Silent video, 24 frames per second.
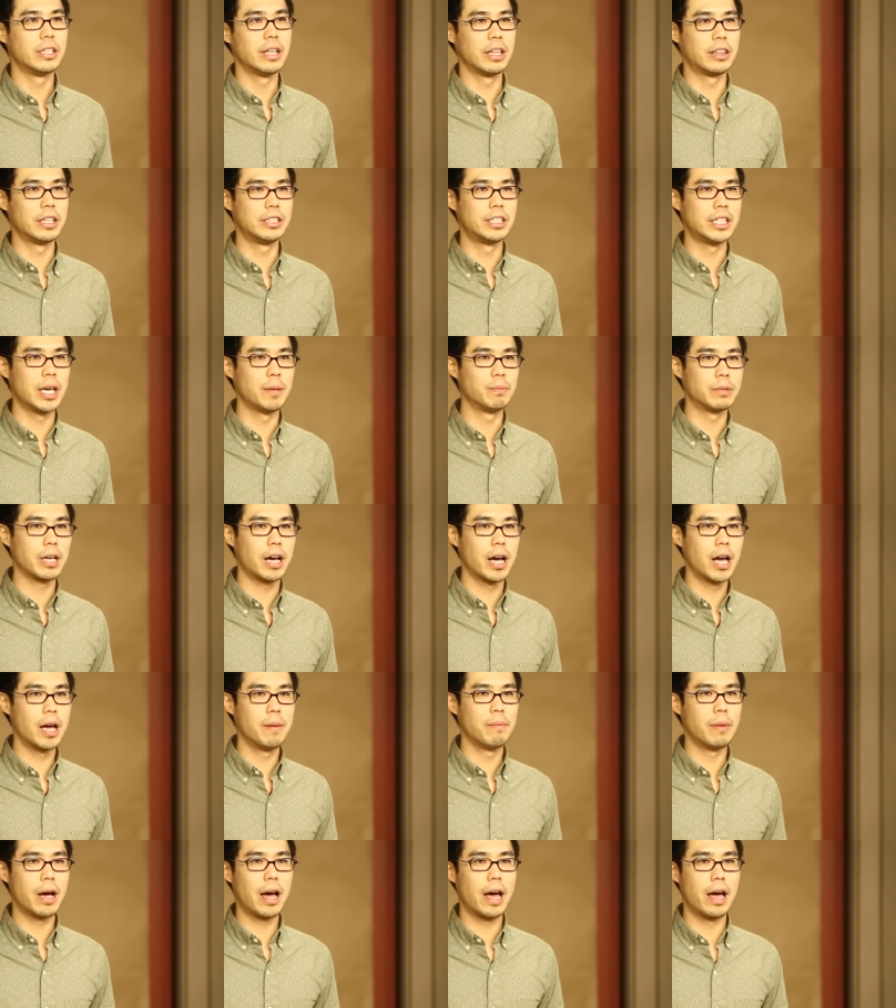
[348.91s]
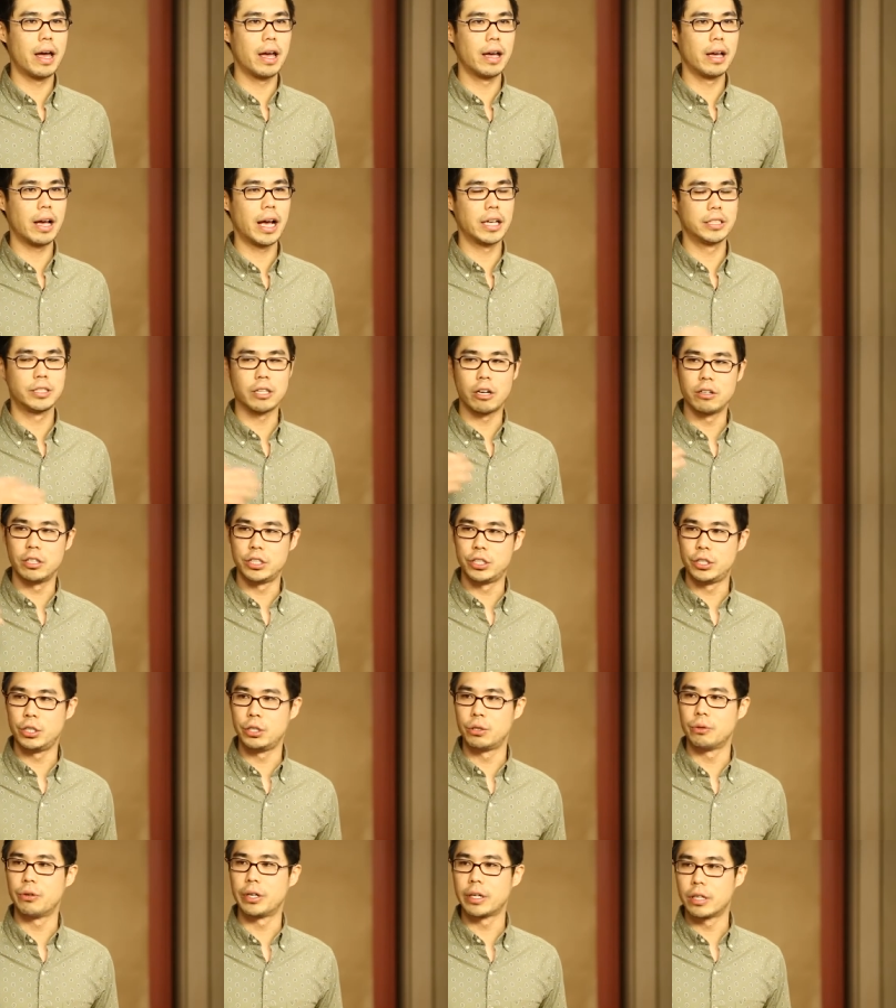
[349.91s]
And at the same time, I started
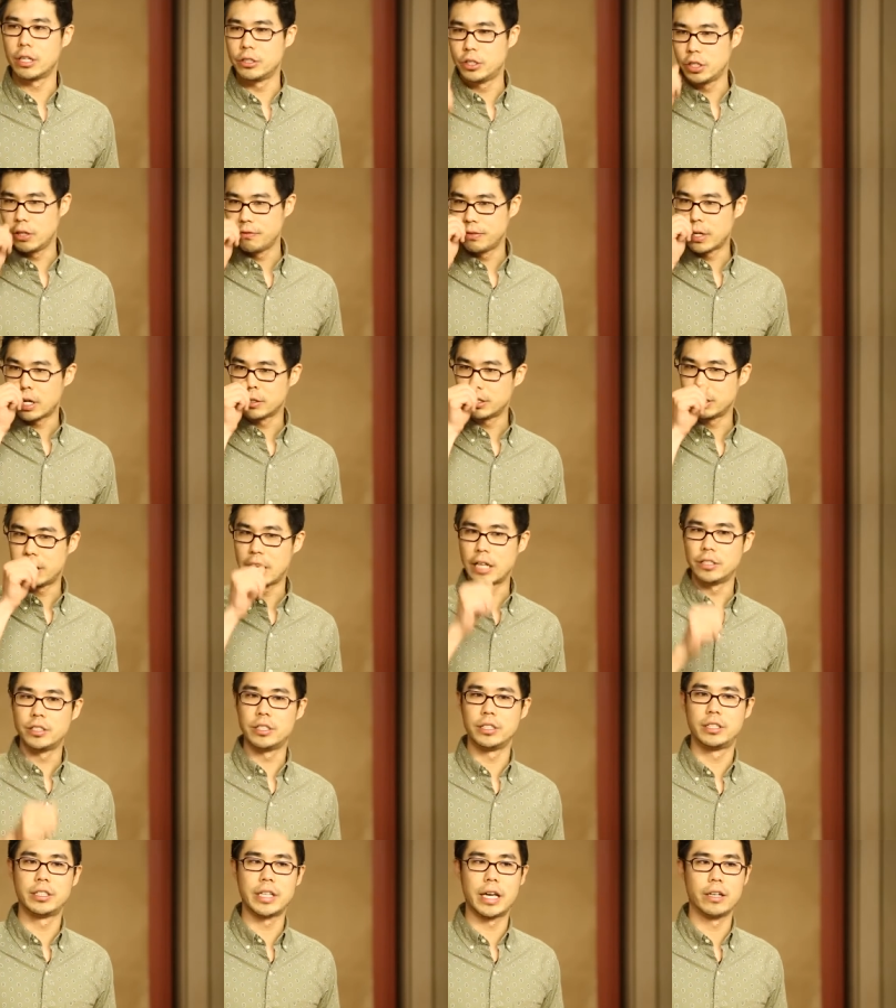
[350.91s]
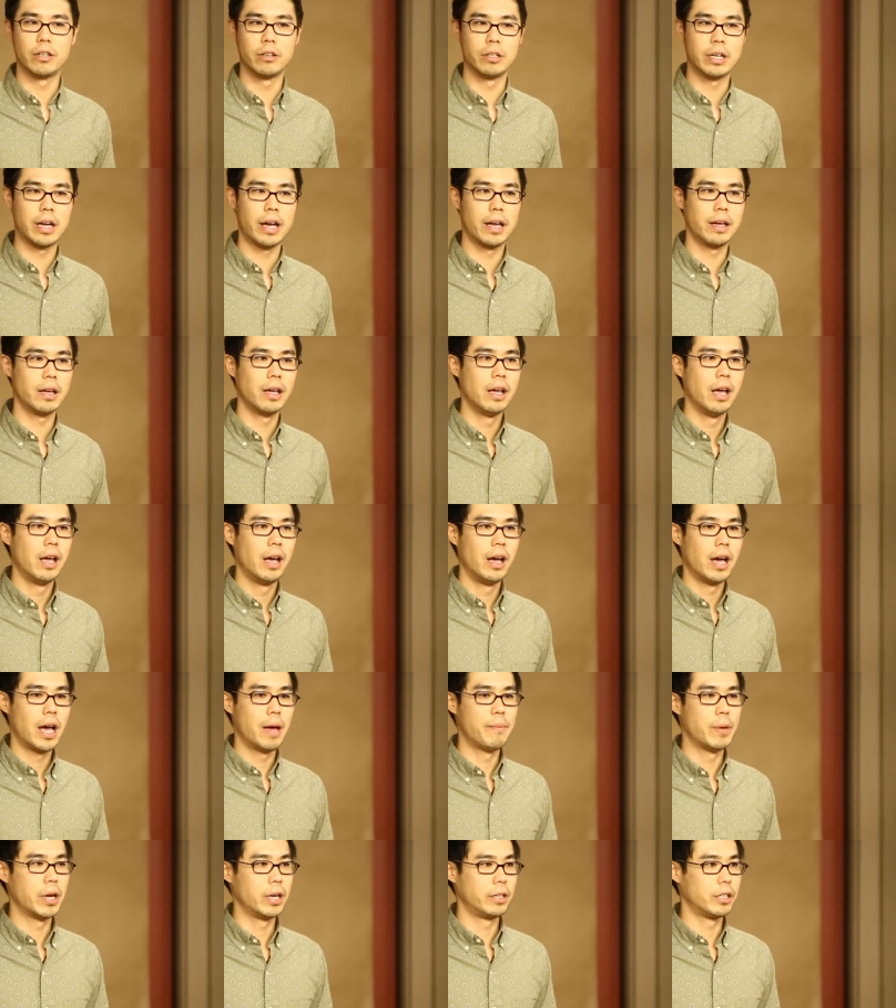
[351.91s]
tutoring in a juvenile detention center, and
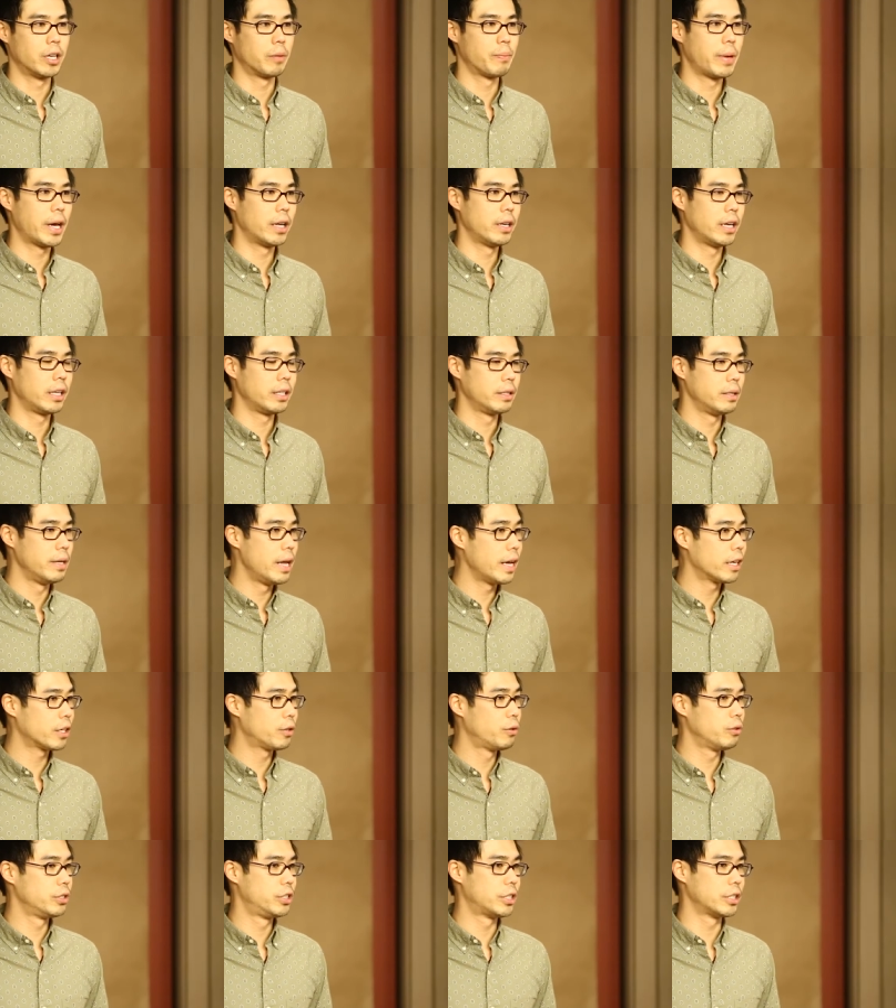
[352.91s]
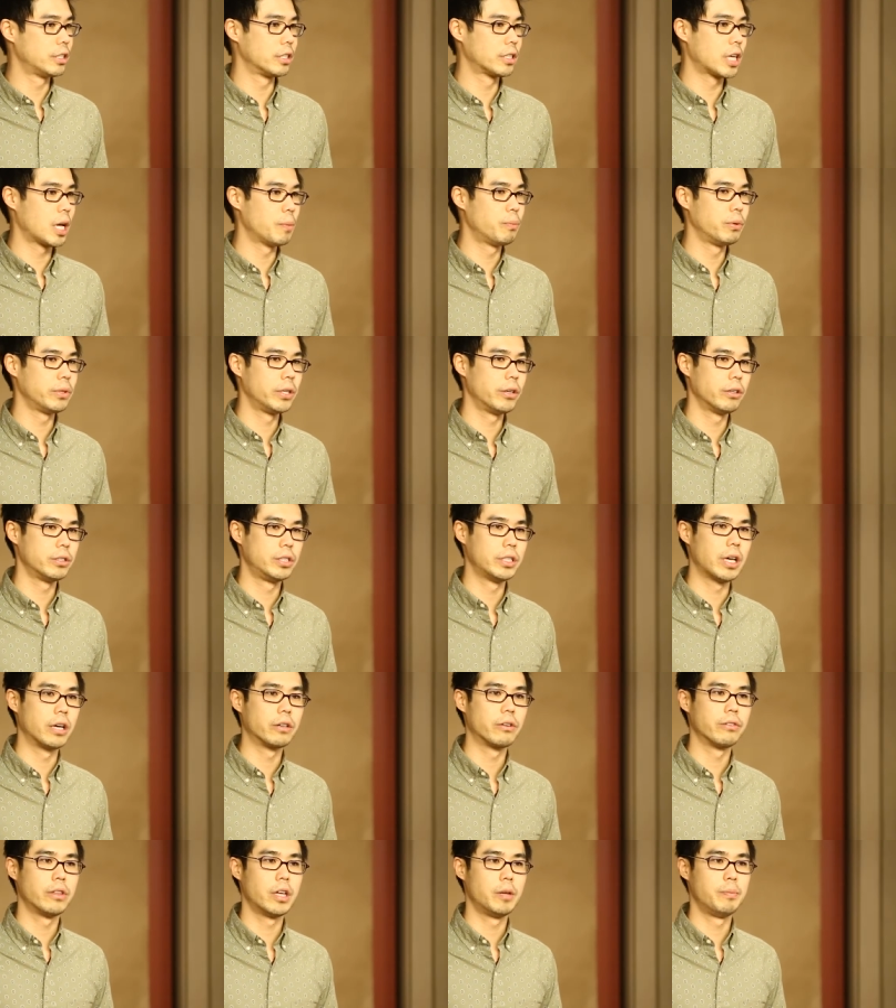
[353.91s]
I met a young man named Nick who was just a couple years
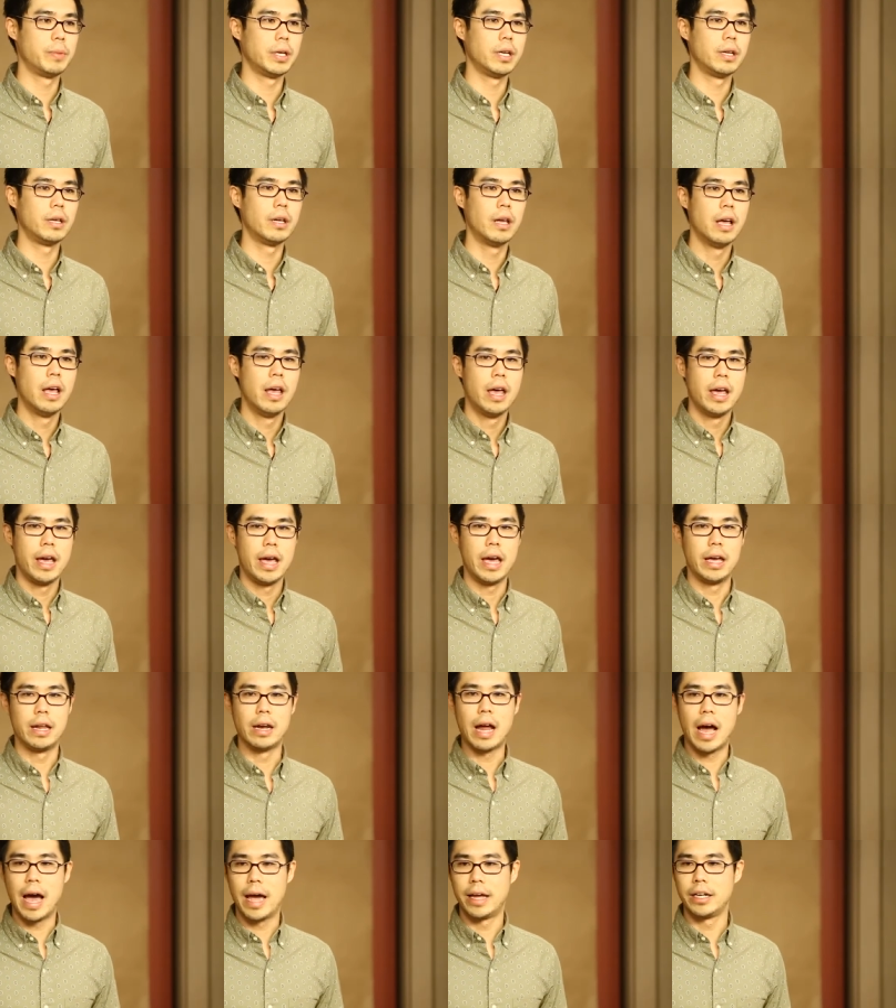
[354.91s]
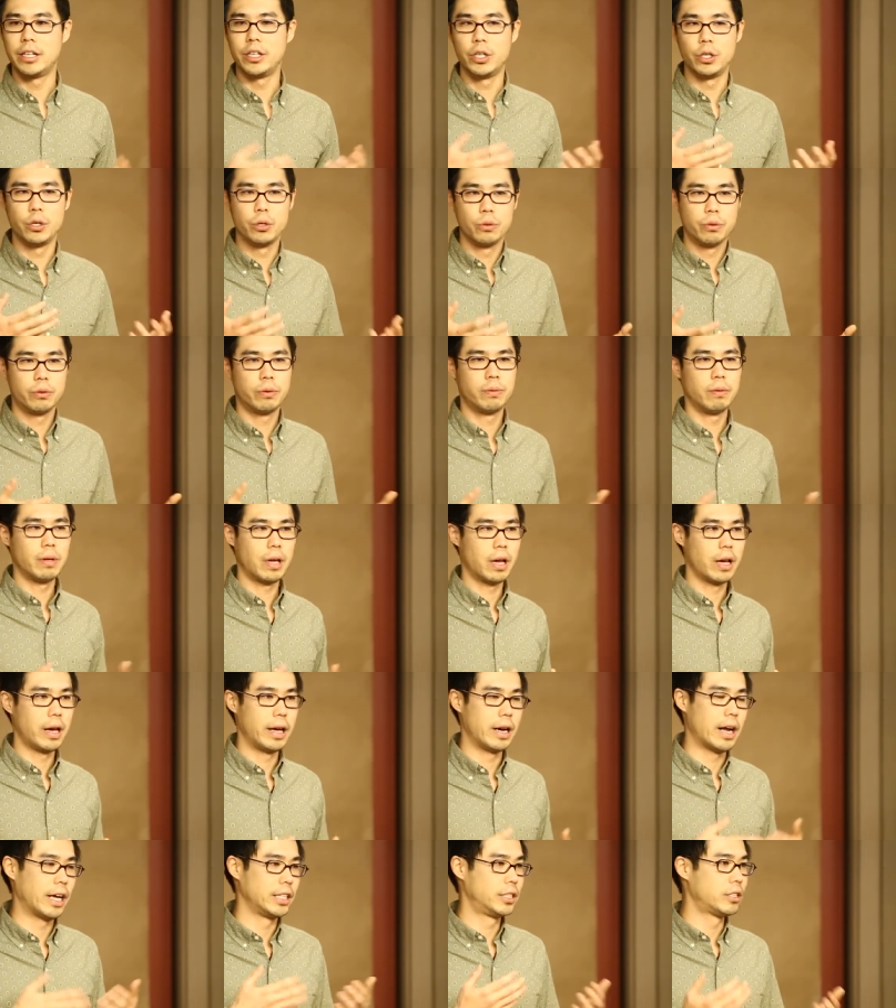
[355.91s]
younger than me, and I knew
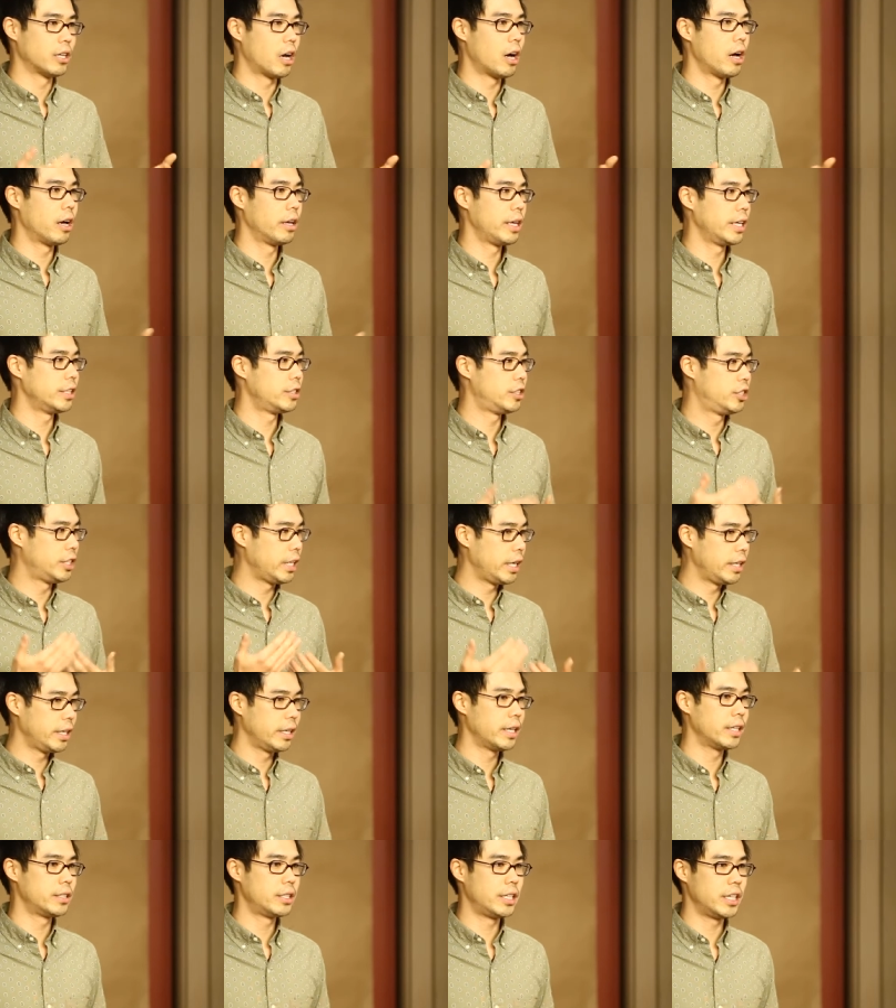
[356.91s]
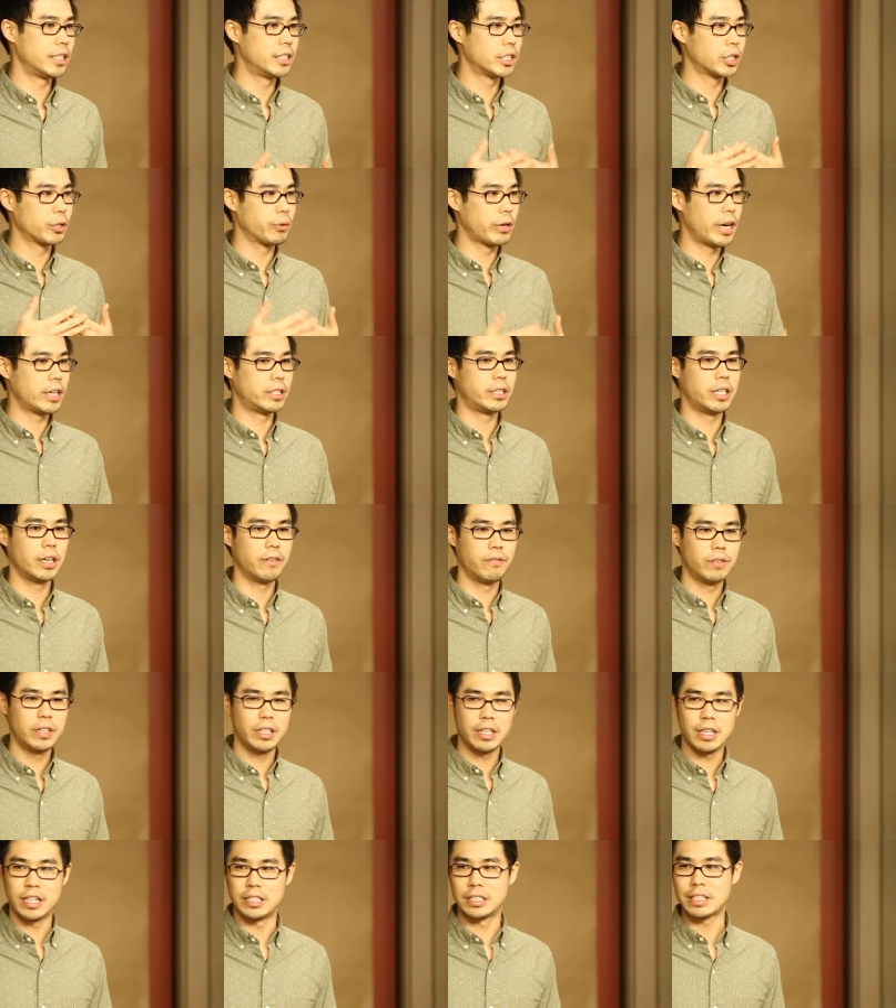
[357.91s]
and I saw his genius, his
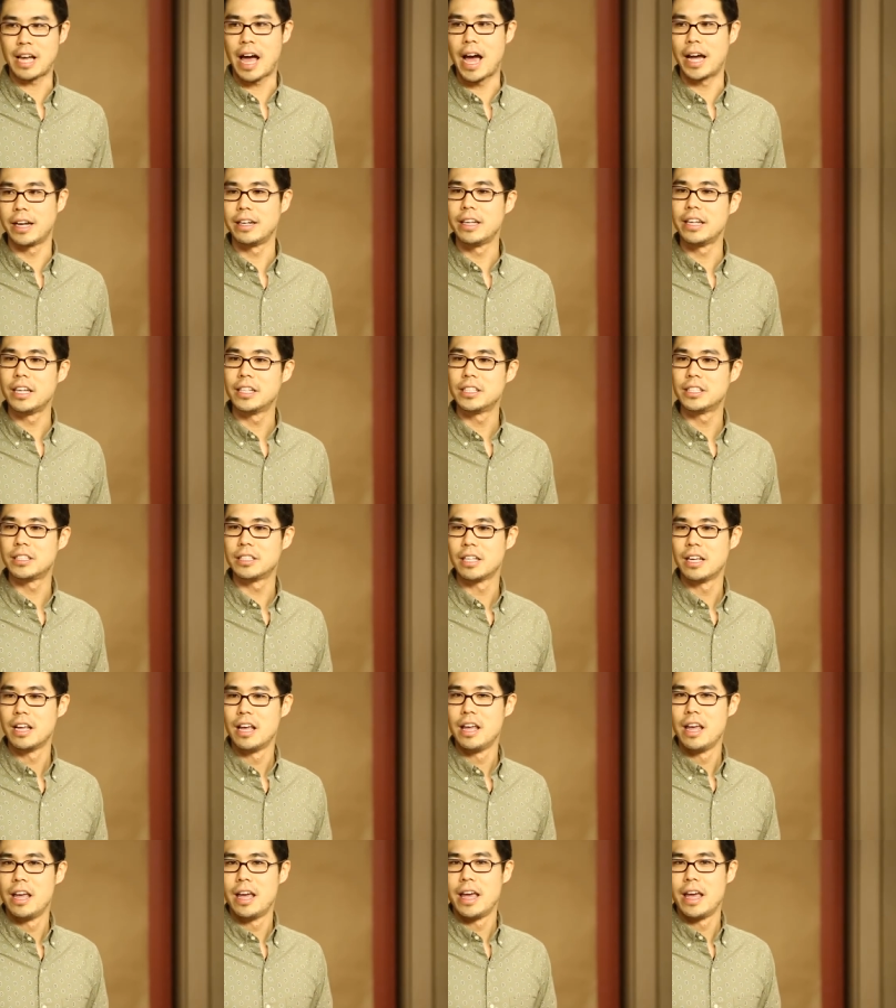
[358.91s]
creativity, his kindness.